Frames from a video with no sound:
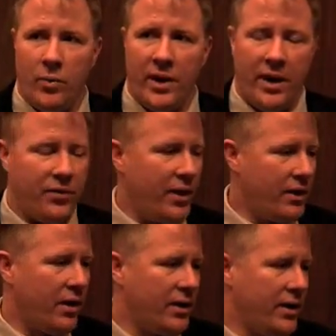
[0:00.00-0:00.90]
we can't
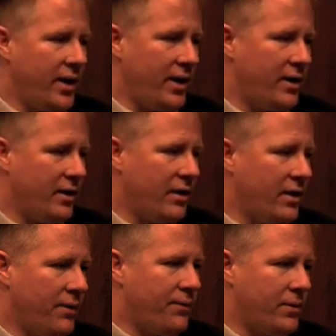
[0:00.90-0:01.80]
thank Hockey Canada
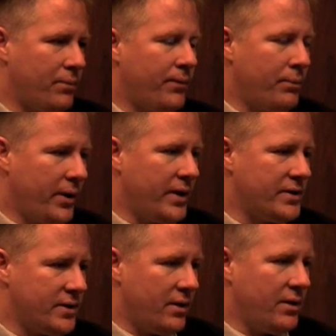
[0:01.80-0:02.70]
enough for bringing
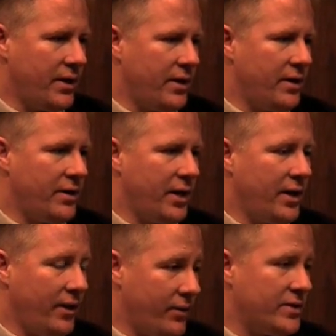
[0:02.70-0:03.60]
us all in
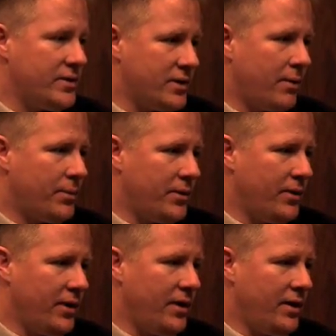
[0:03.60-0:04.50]
and giving us this
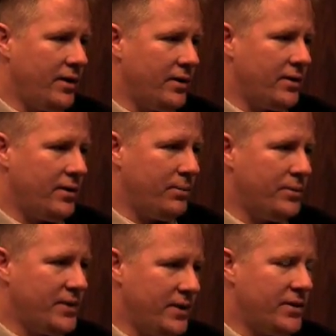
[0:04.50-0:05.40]
opportunity
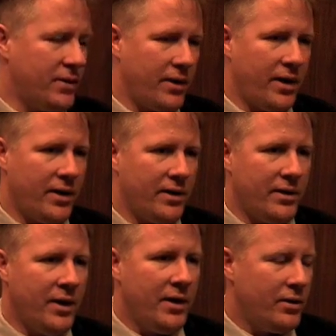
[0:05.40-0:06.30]
to see each other again. And
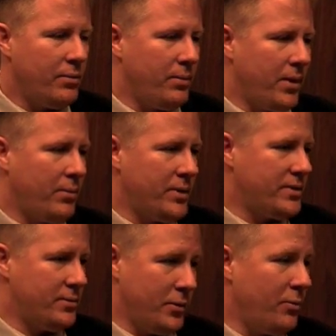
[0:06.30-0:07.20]
there'll
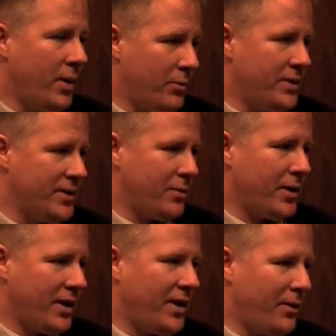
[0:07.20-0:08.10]
be new memories that we're
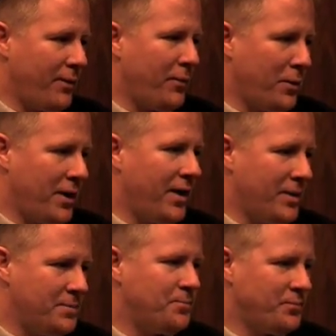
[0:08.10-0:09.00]
going to carry forward again.